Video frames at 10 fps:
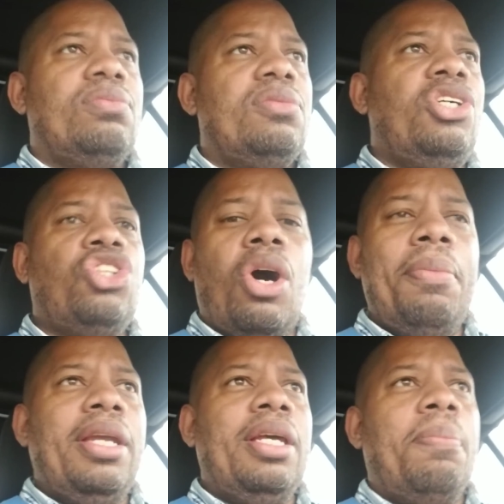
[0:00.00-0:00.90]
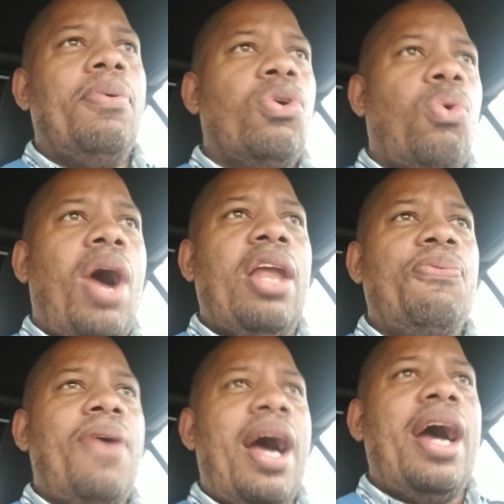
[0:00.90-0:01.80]
There's so many
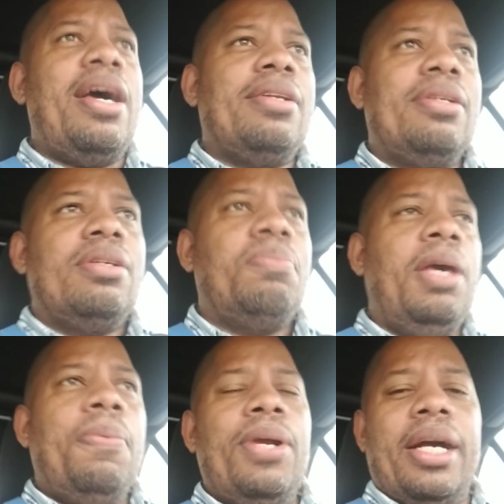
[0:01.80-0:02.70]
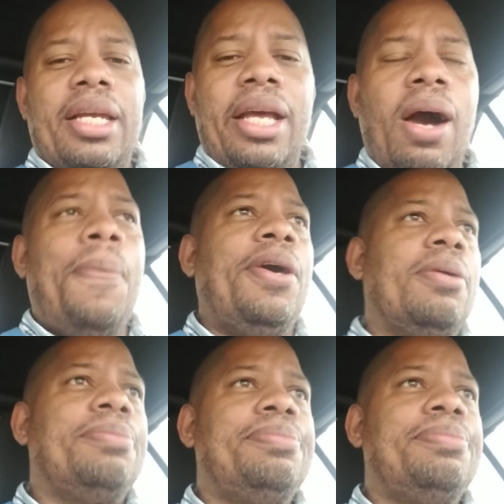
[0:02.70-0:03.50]
qualified people that can help him,